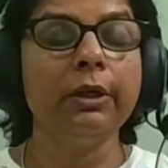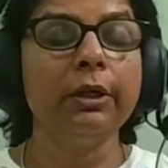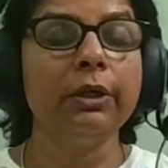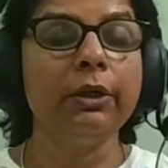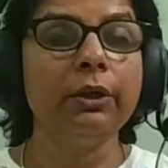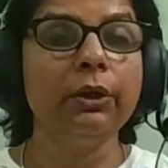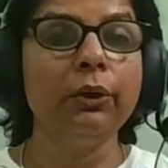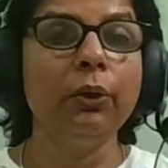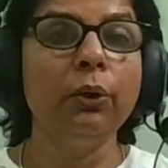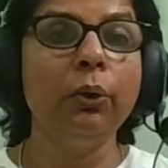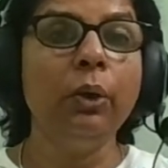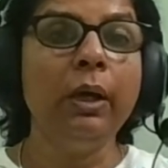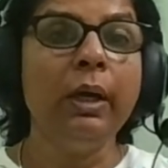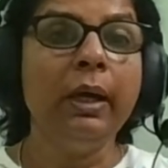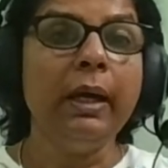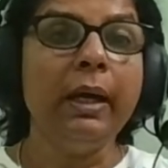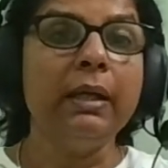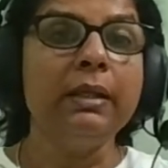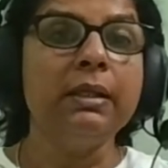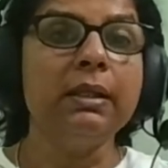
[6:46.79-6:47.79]
you know
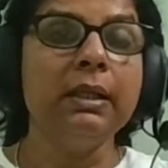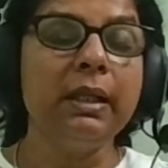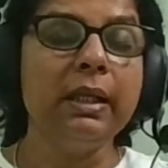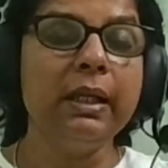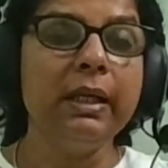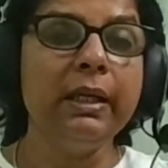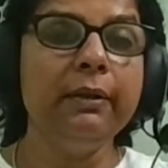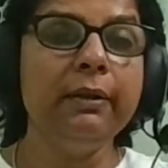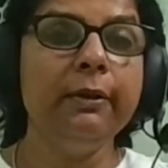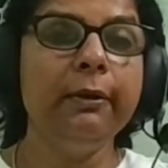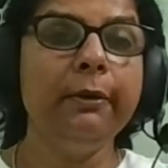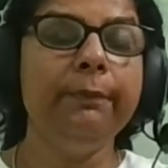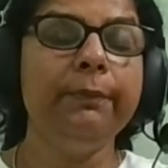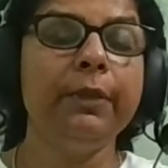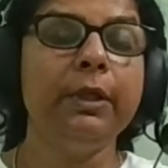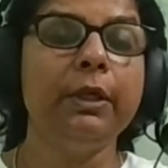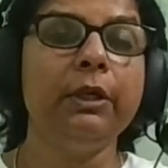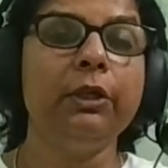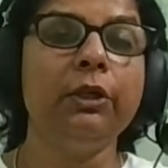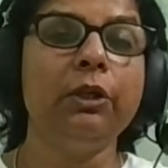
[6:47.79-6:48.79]
as a leader
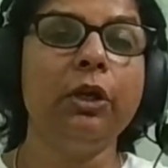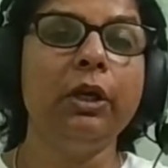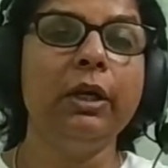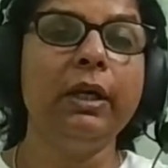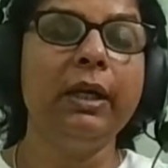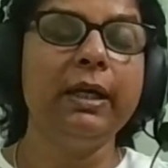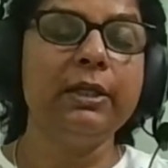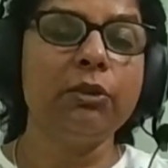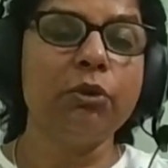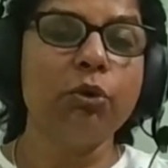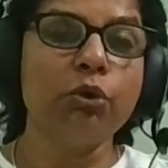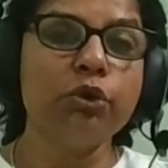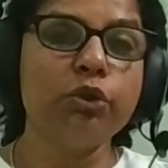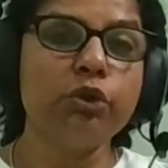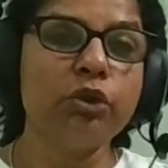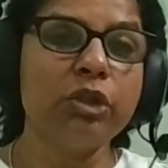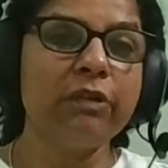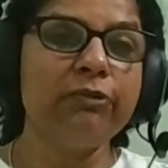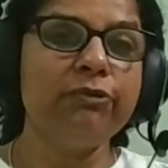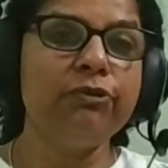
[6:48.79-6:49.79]
god has
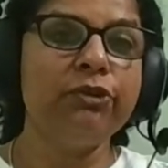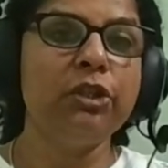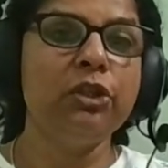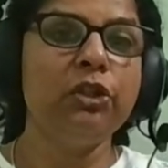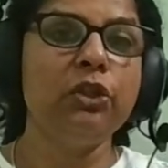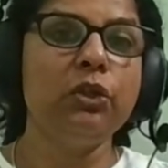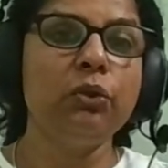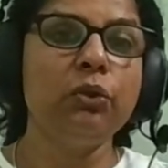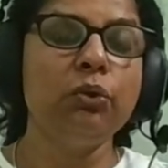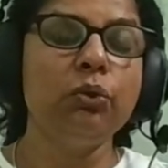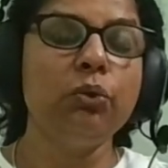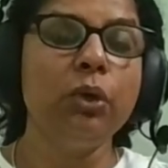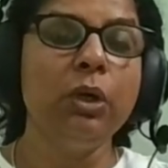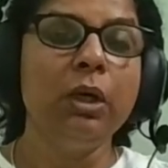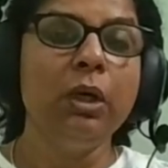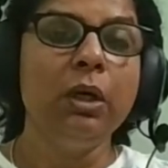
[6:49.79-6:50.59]
also gifted you